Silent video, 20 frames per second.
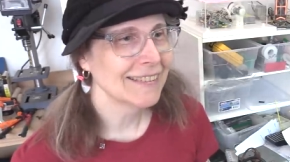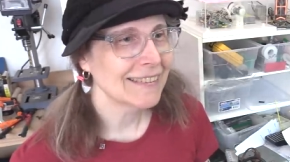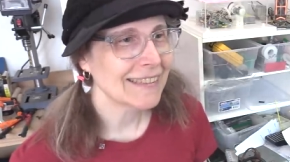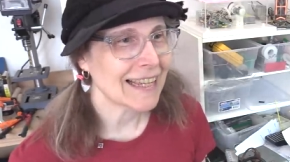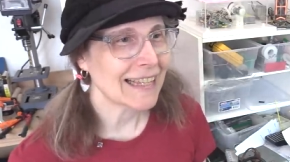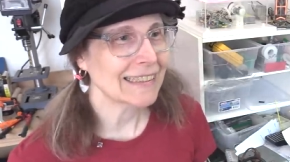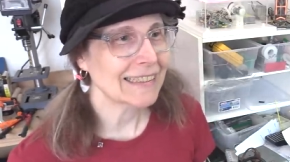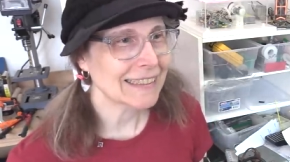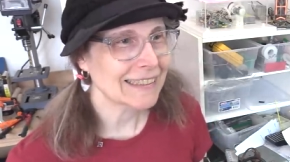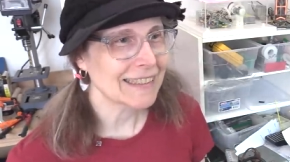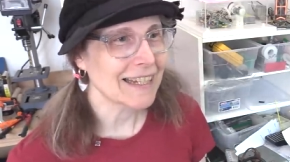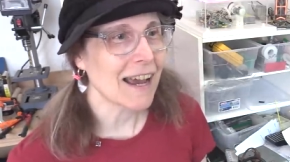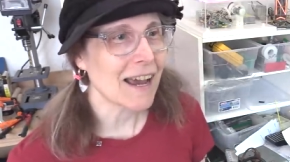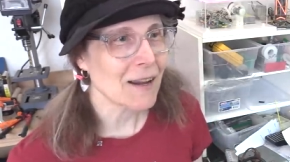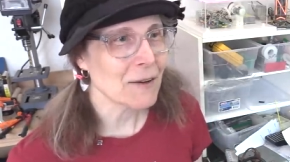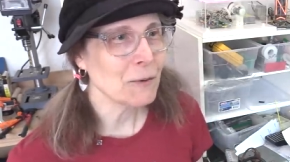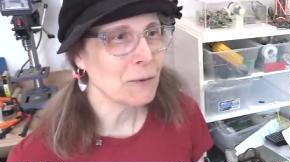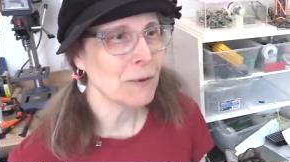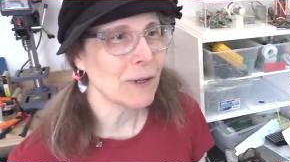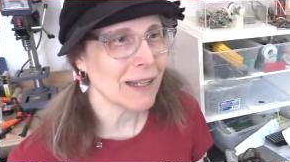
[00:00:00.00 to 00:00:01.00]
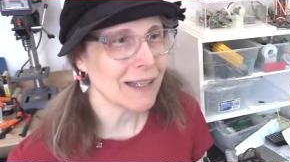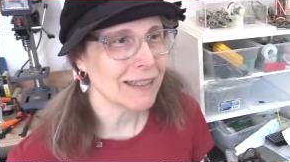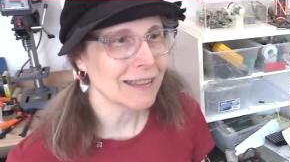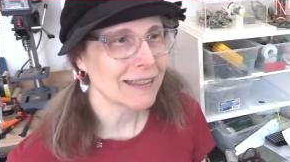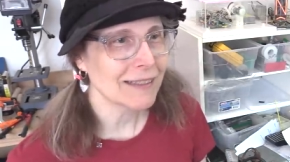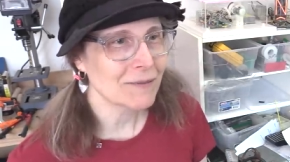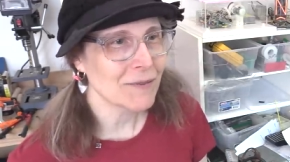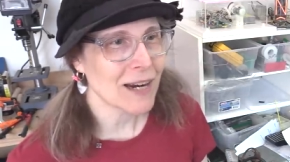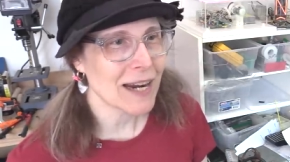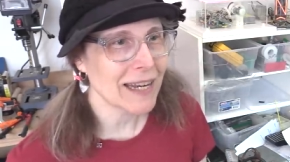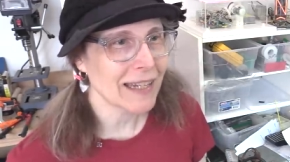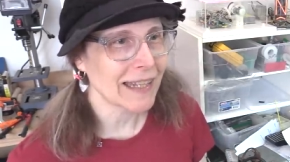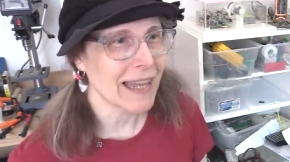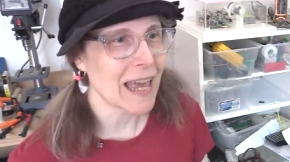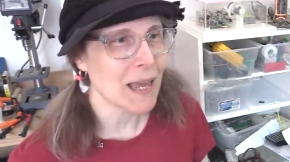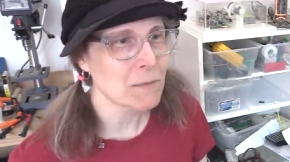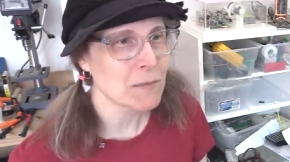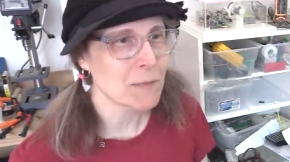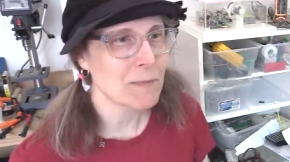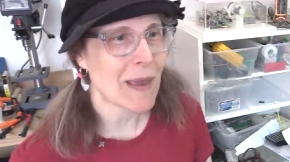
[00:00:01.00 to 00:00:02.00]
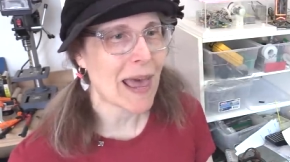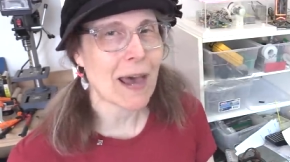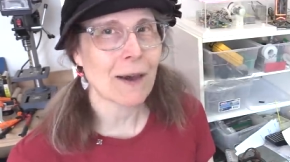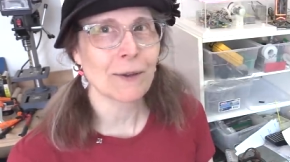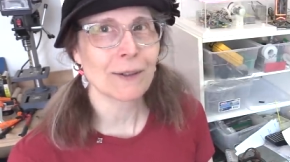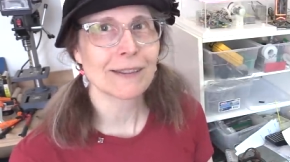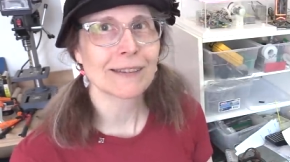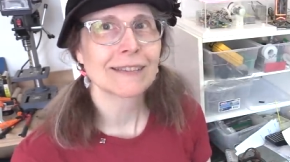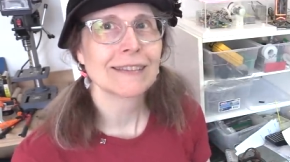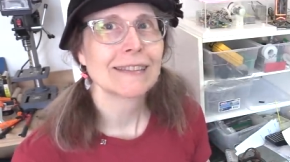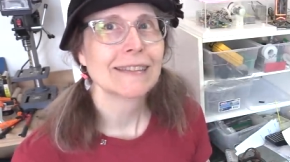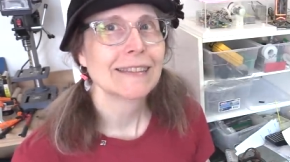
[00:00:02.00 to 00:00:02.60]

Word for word: That's not what FranLab's about.